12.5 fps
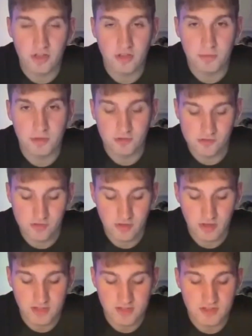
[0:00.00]
go in the middle of
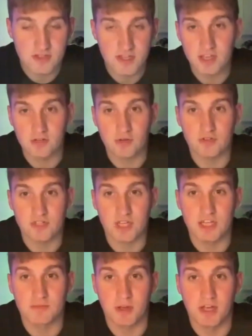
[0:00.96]
you lads and say
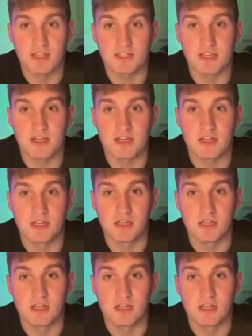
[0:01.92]
Crusaders by 18.